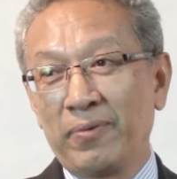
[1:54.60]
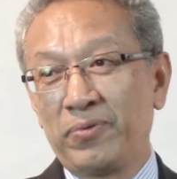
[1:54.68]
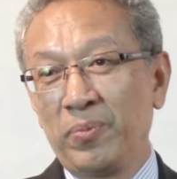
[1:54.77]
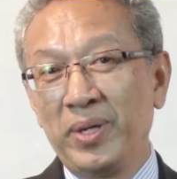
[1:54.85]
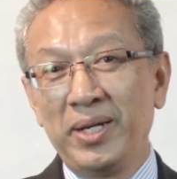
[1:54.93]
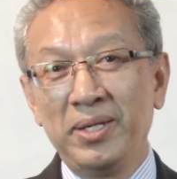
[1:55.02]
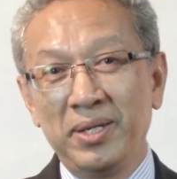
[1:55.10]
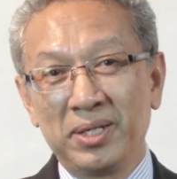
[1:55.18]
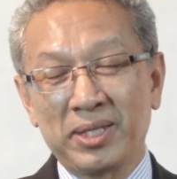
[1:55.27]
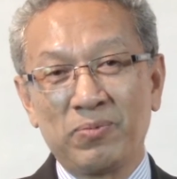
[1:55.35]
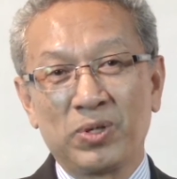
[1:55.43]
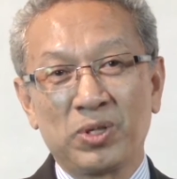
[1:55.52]
For many
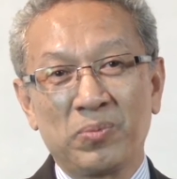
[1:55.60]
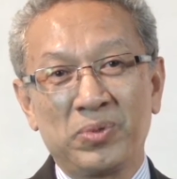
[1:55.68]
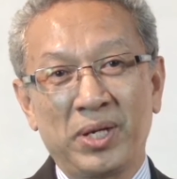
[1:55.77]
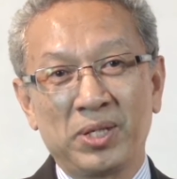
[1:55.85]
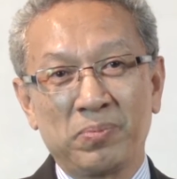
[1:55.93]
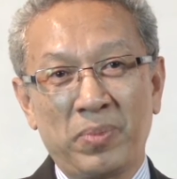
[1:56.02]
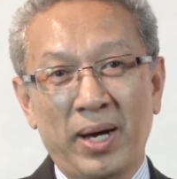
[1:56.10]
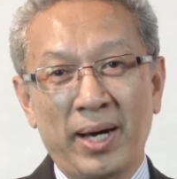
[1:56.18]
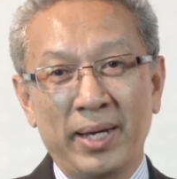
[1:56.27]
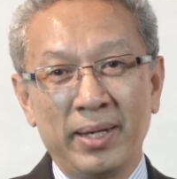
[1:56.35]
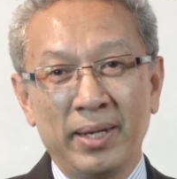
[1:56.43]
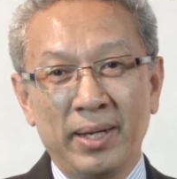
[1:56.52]
years, I was obsessed
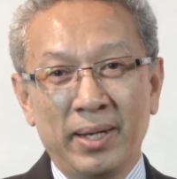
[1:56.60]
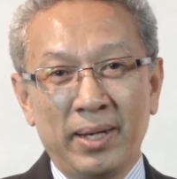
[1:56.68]
by